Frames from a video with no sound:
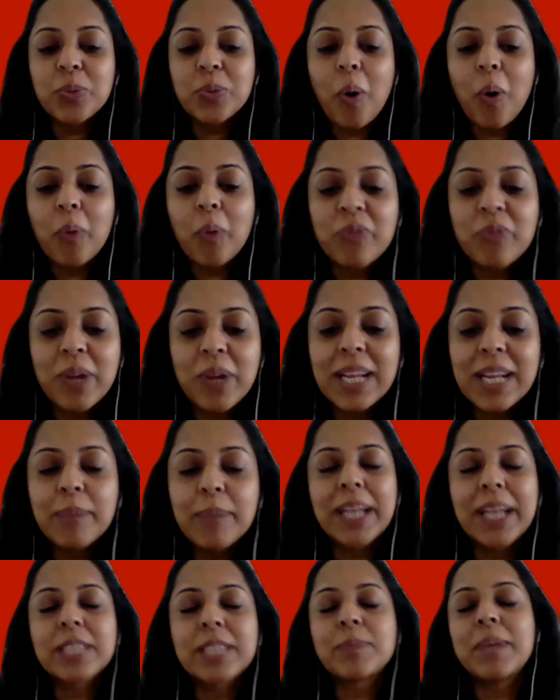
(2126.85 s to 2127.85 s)
What really
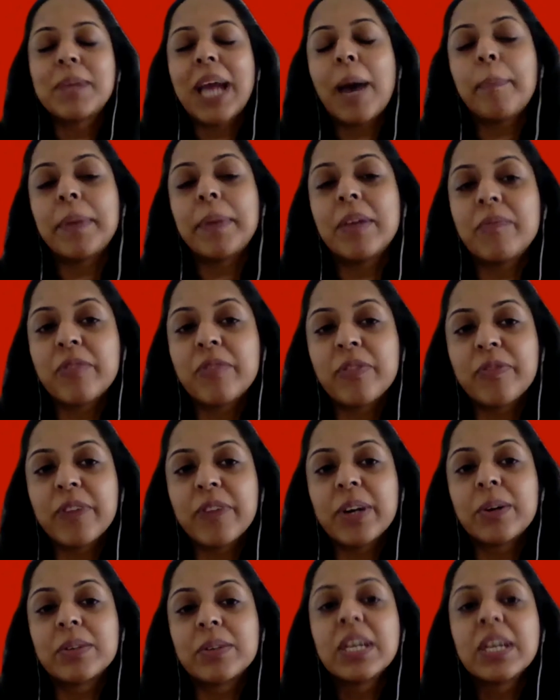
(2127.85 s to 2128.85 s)
makes me happy and
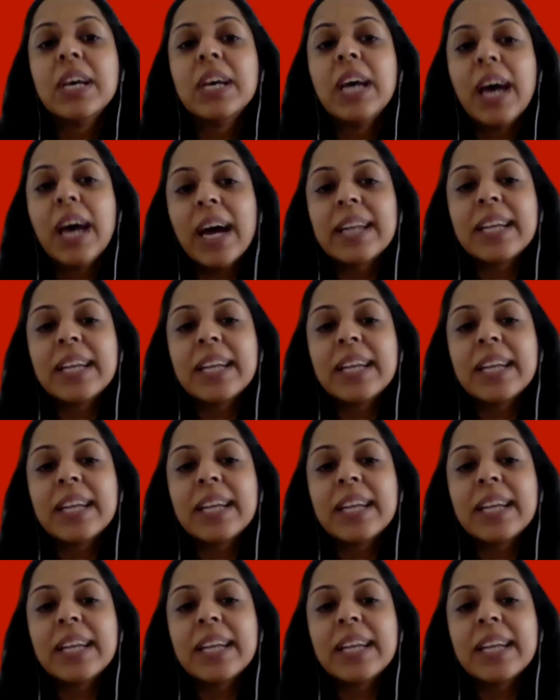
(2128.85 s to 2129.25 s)
fulfilled? And